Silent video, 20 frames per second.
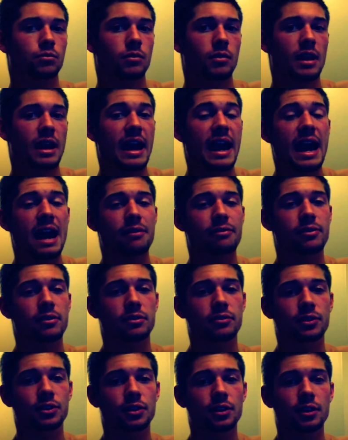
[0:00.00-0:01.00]
half
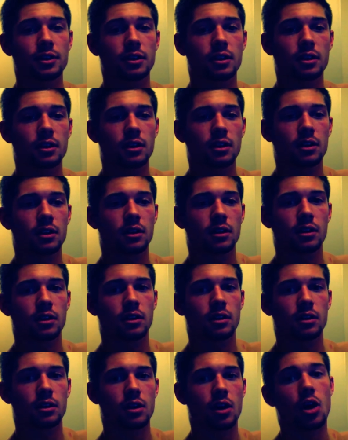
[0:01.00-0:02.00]
of your
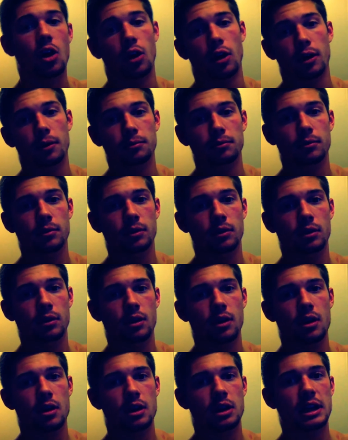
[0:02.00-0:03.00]
arm.
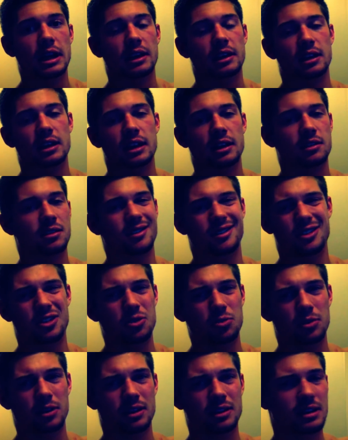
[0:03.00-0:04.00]
It connects on the
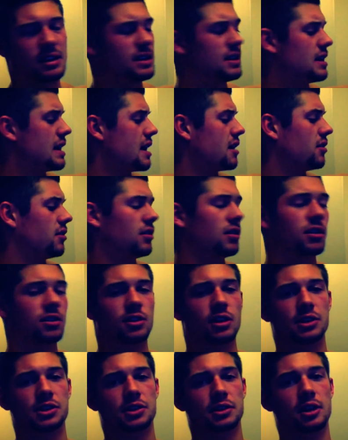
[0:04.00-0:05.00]
humerus and then down
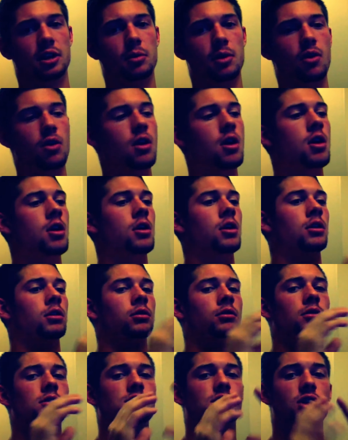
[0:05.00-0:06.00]
across your elbow.
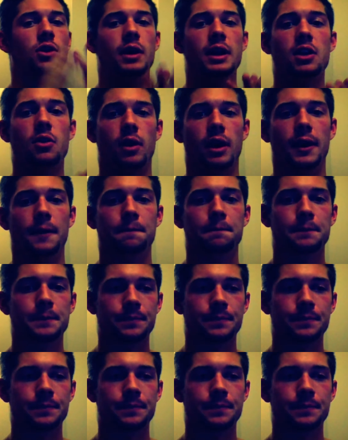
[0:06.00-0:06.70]
So anyway,